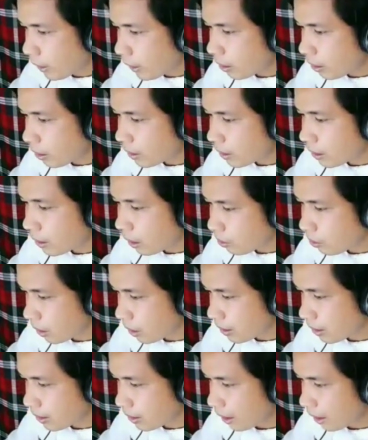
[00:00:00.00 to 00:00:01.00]
of the
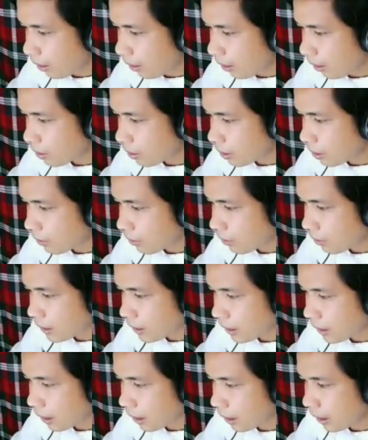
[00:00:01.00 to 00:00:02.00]
subjects after the
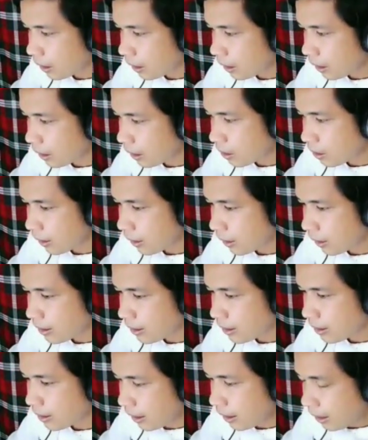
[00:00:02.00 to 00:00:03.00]
physical exercise
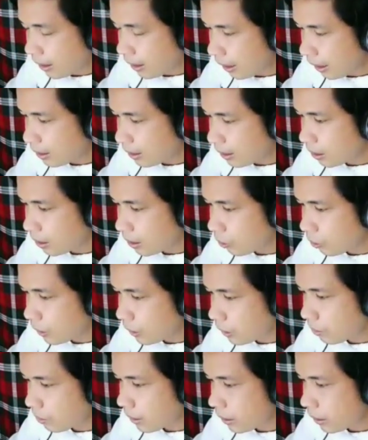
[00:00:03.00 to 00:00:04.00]
as the
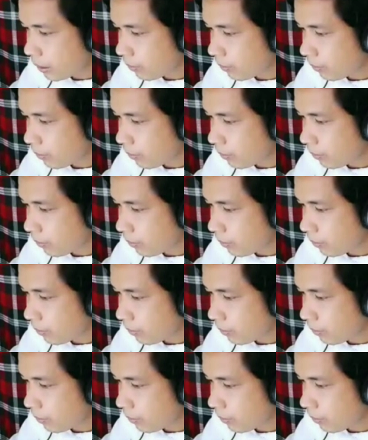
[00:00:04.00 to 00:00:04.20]
treatment.